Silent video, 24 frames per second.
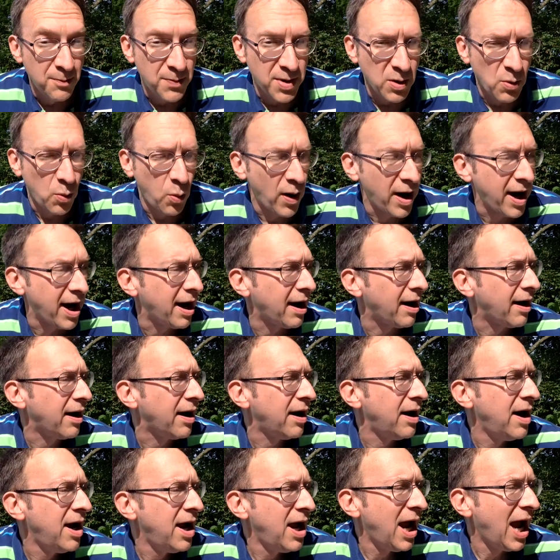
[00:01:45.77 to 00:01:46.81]

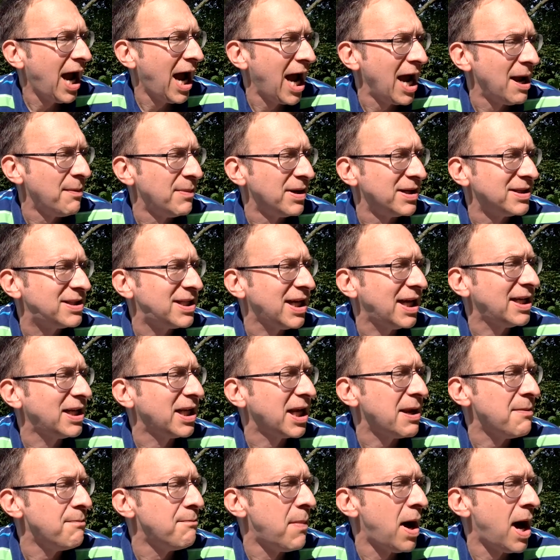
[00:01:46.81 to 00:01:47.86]
Beware. I am a
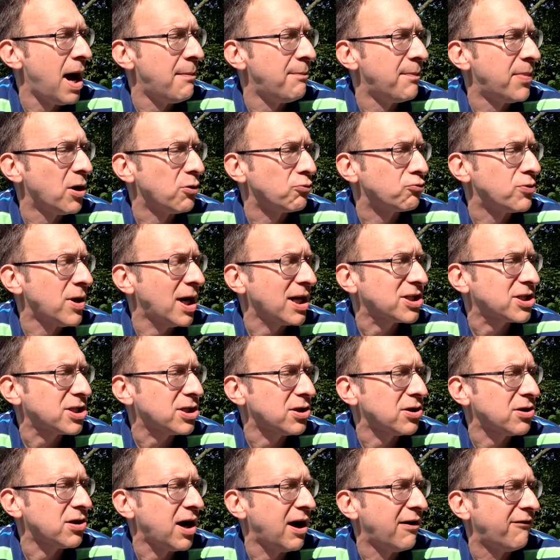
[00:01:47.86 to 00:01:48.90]
deadly mamba,
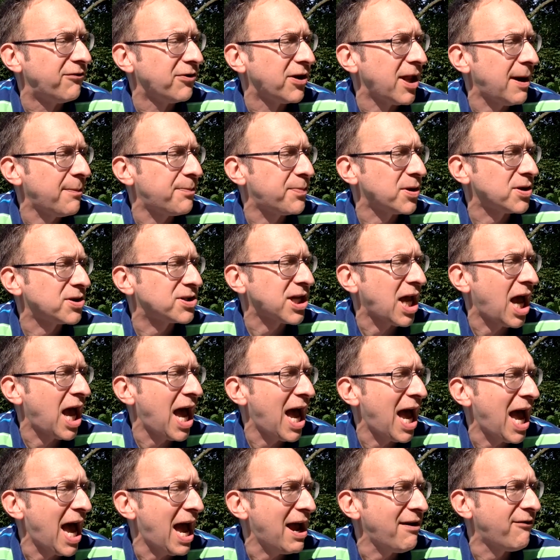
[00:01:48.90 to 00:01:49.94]
wrestler of leopards, a
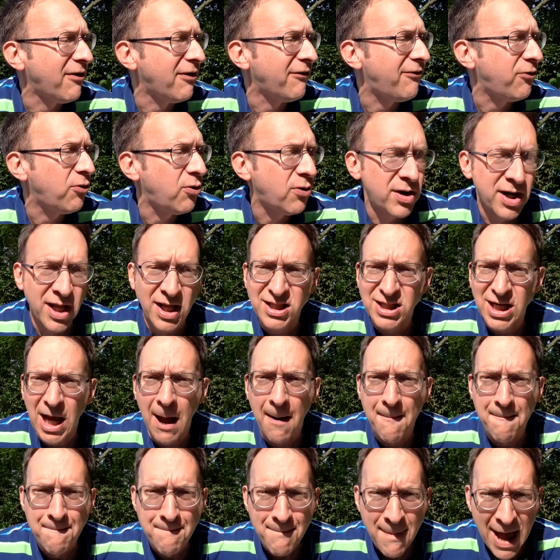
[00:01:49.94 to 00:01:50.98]
hive of hornets,
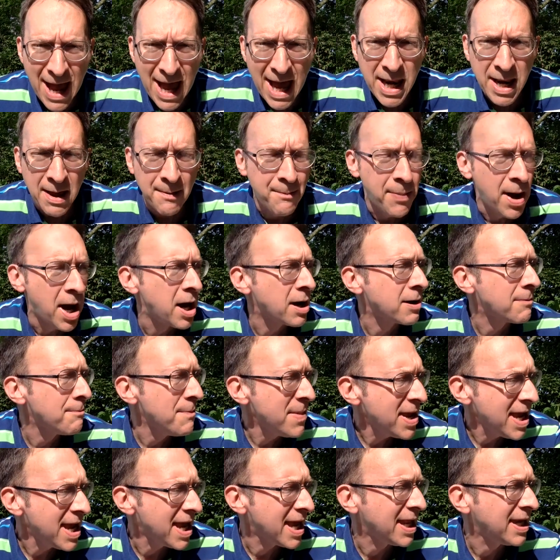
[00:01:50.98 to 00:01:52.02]
a man among
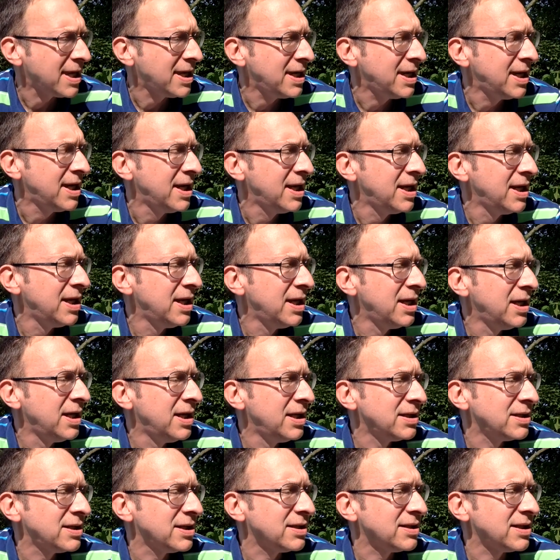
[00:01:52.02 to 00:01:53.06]

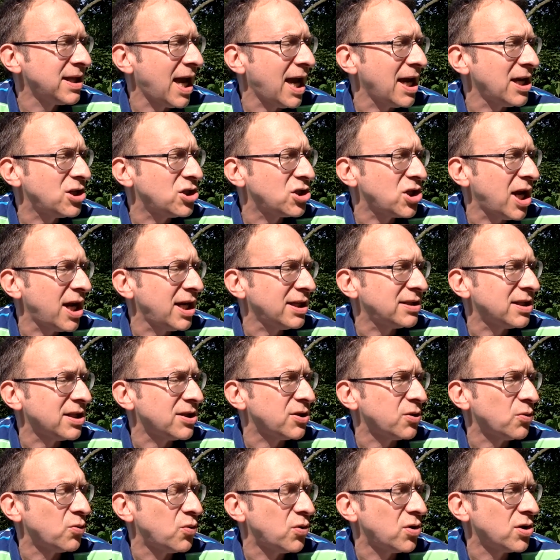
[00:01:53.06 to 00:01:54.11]
men. Tendai
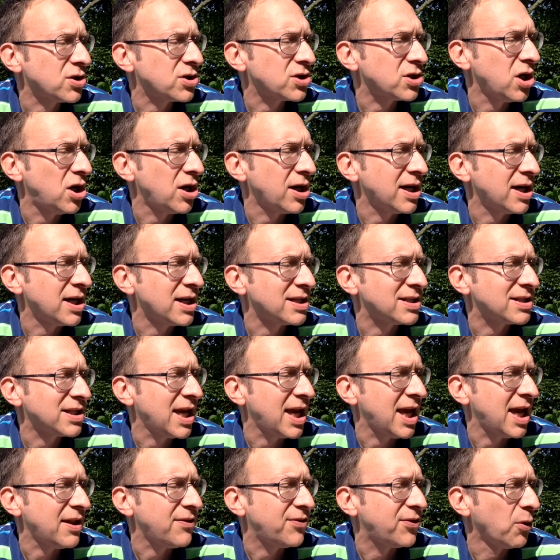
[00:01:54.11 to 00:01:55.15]
chanted the war song in his
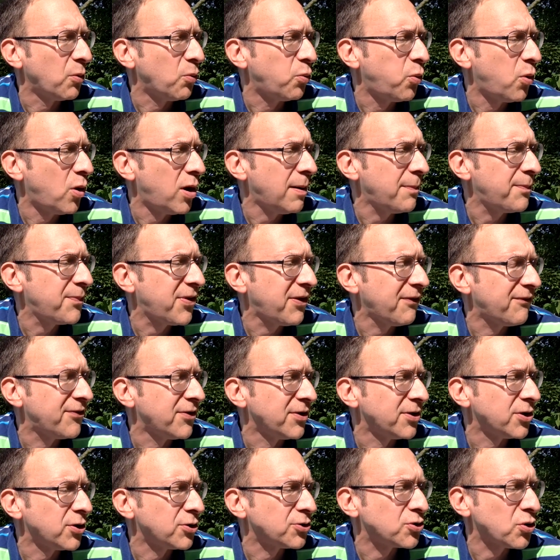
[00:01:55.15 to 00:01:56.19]
head. The warmth of the
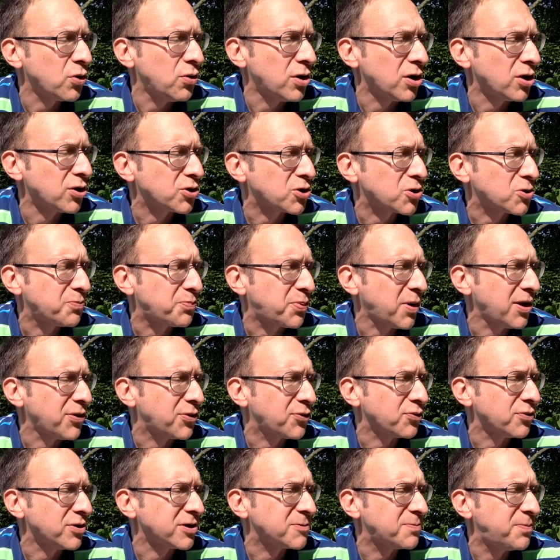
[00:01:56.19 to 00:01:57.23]
Nadoro spread
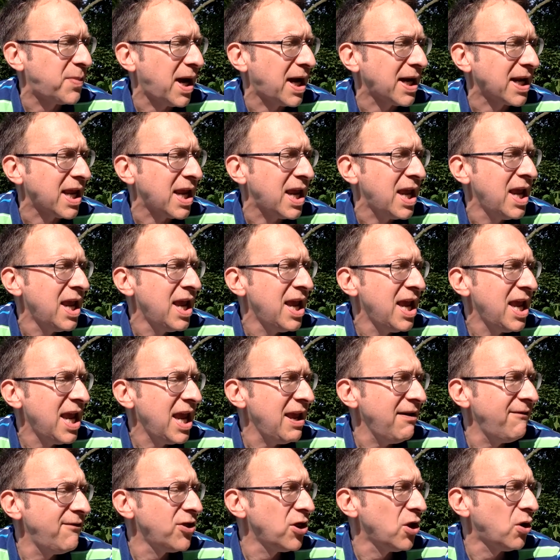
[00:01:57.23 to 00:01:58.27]
through his body.
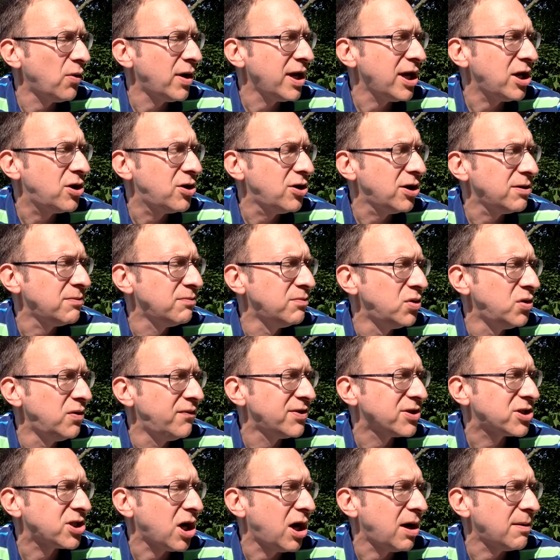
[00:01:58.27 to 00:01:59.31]
Even though he couldn't move
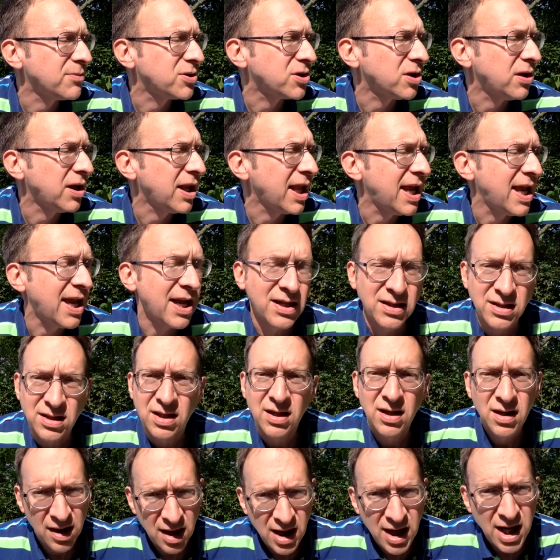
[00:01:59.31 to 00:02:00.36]
his arms or legs,
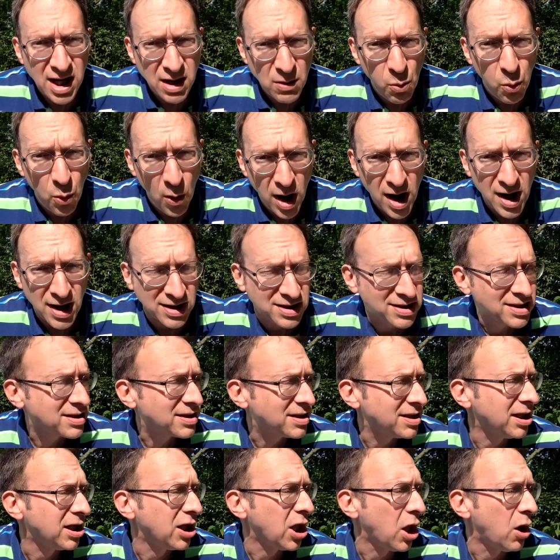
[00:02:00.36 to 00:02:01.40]
he was
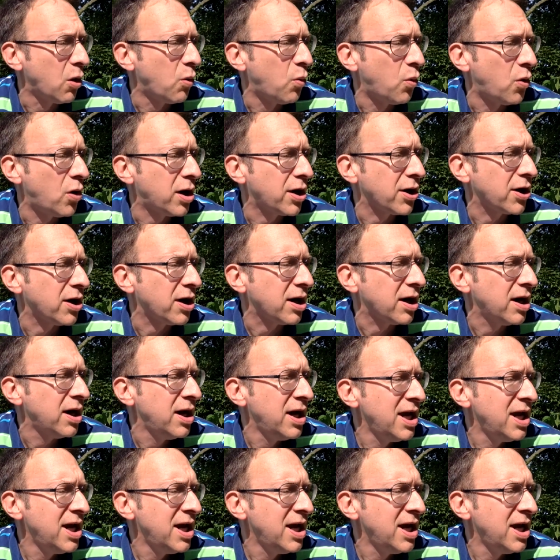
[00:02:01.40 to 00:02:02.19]
still a warrior.